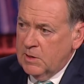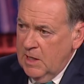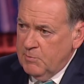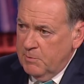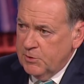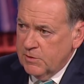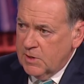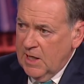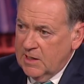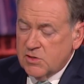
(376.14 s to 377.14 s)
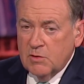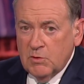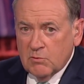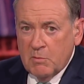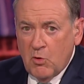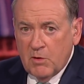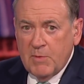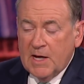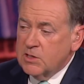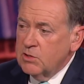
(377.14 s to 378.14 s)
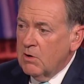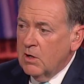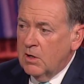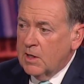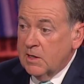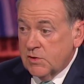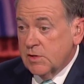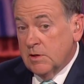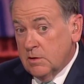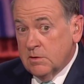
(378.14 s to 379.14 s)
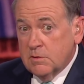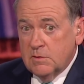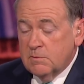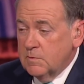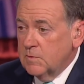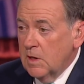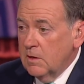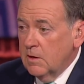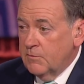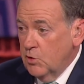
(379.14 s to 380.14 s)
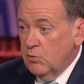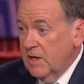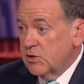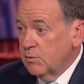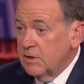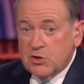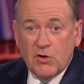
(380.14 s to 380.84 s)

to keep up with your case, and we'll report back to our audience in a few weeks when the